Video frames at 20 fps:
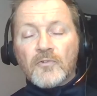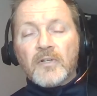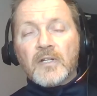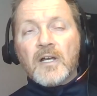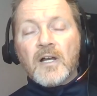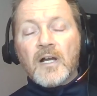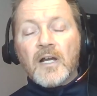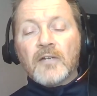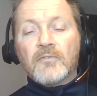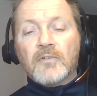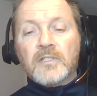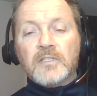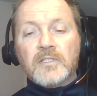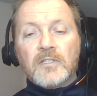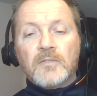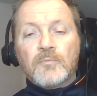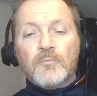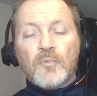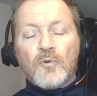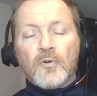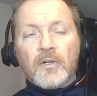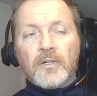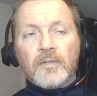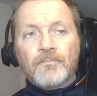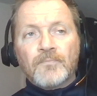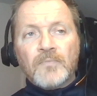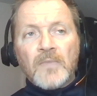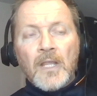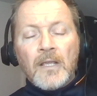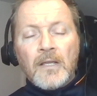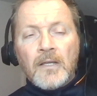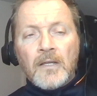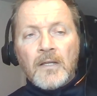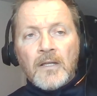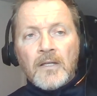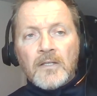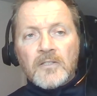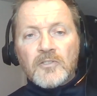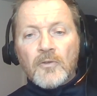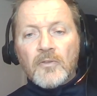a high risk sport.
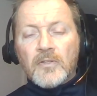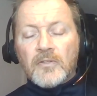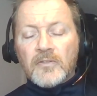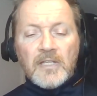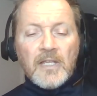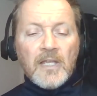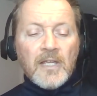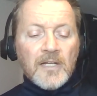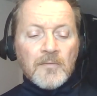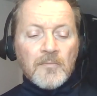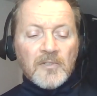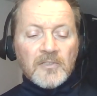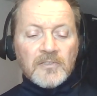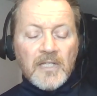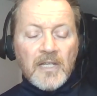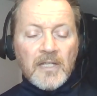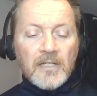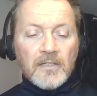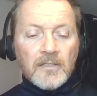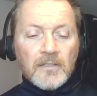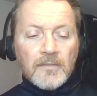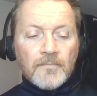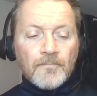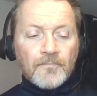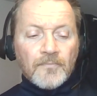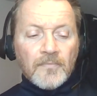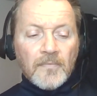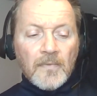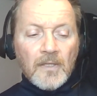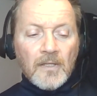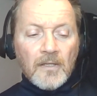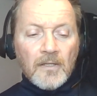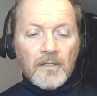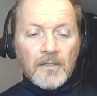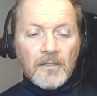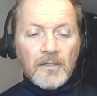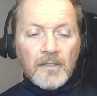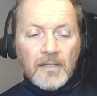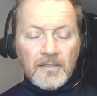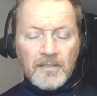So the animal data
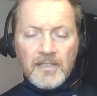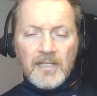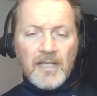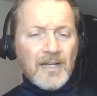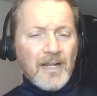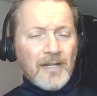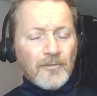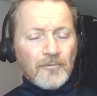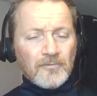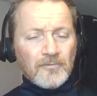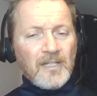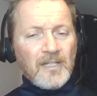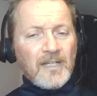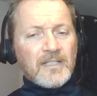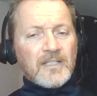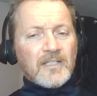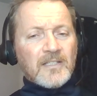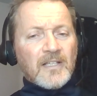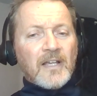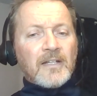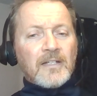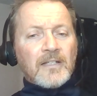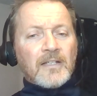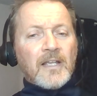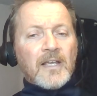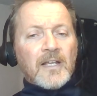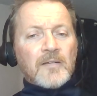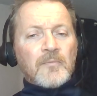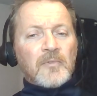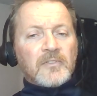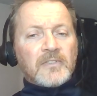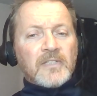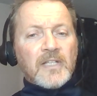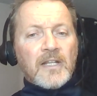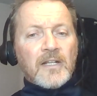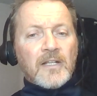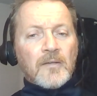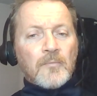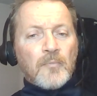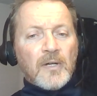uh, and again, I don't citing animal
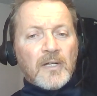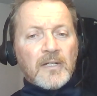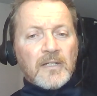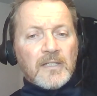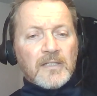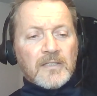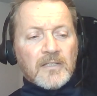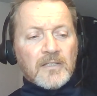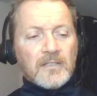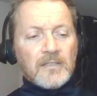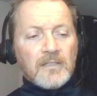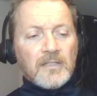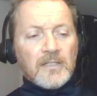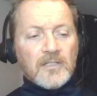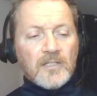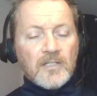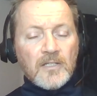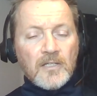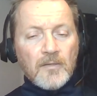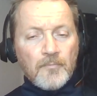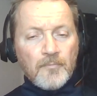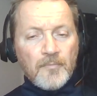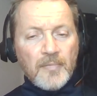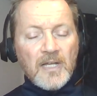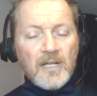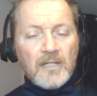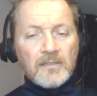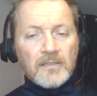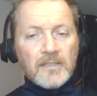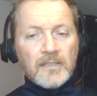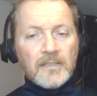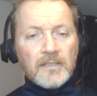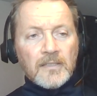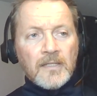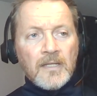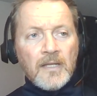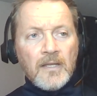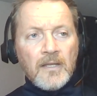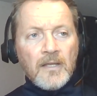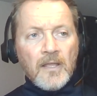data, but it's it's compelling
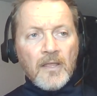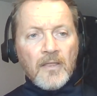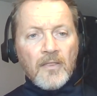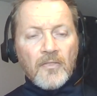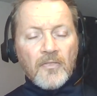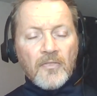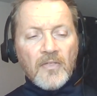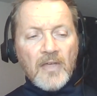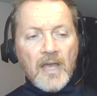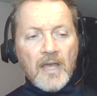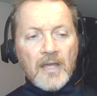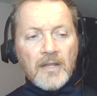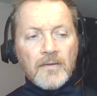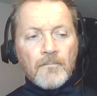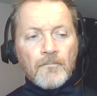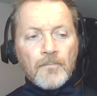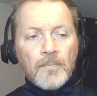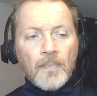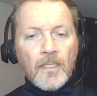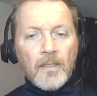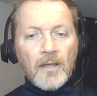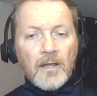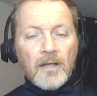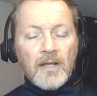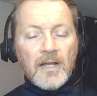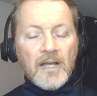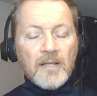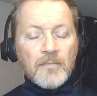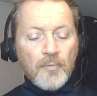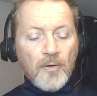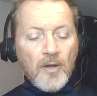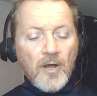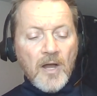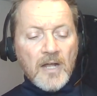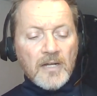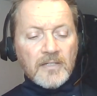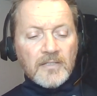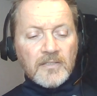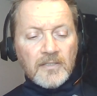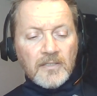that
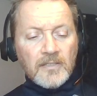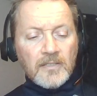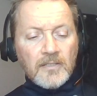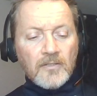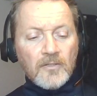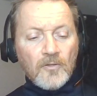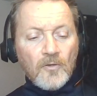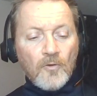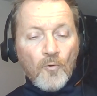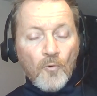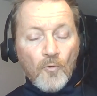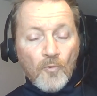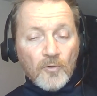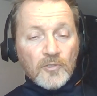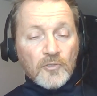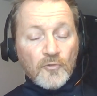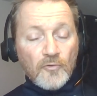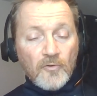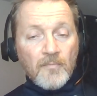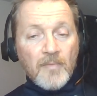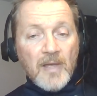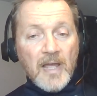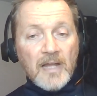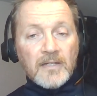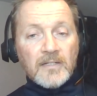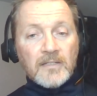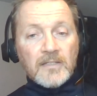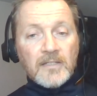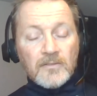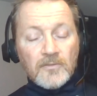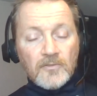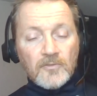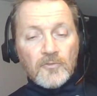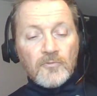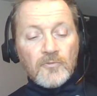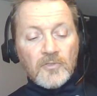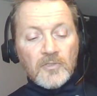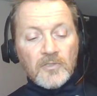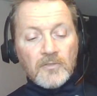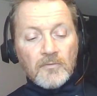hypoxic or traumatic
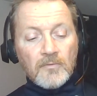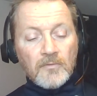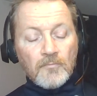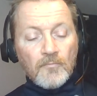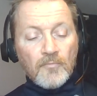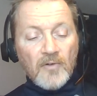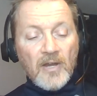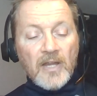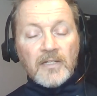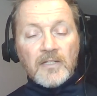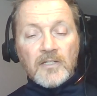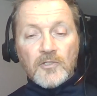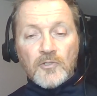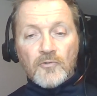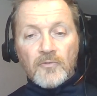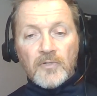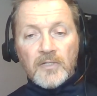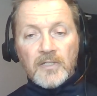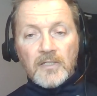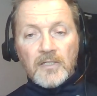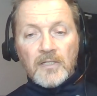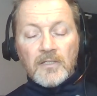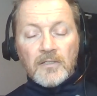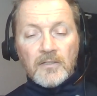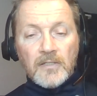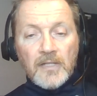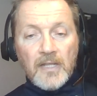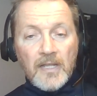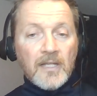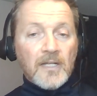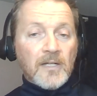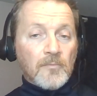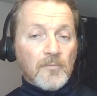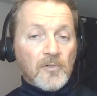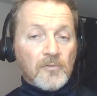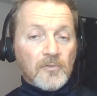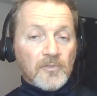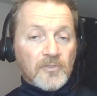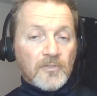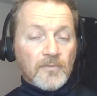induced brain injury in
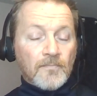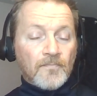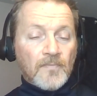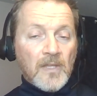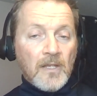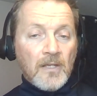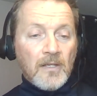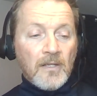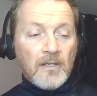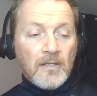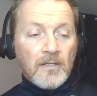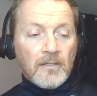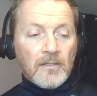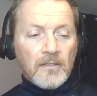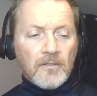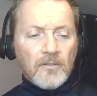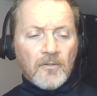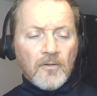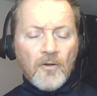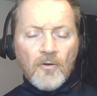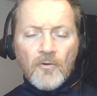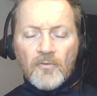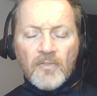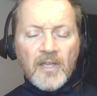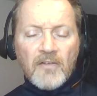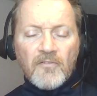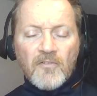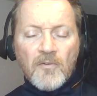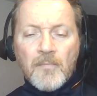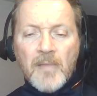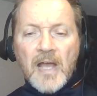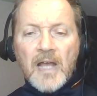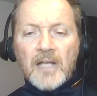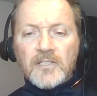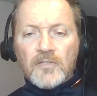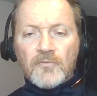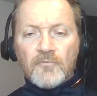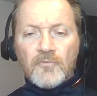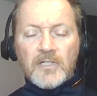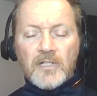animals, uh, oh, they have a
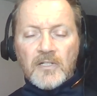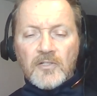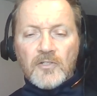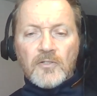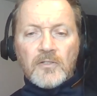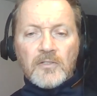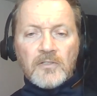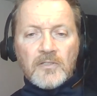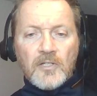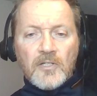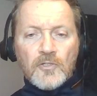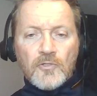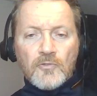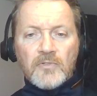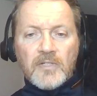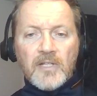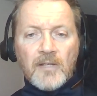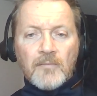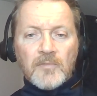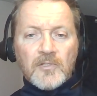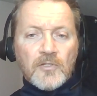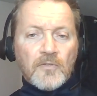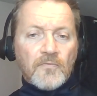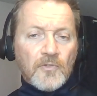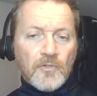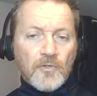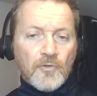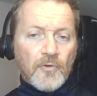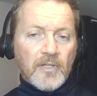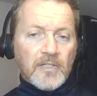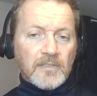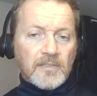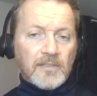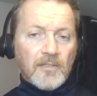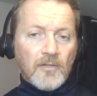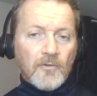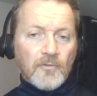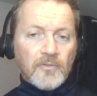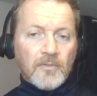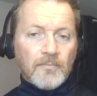massive reduction in tissue damage if you creatine
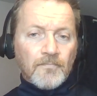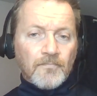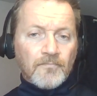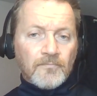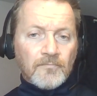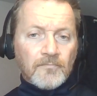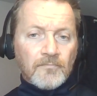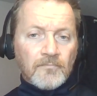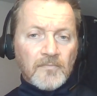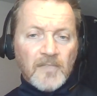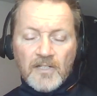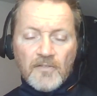load them, like a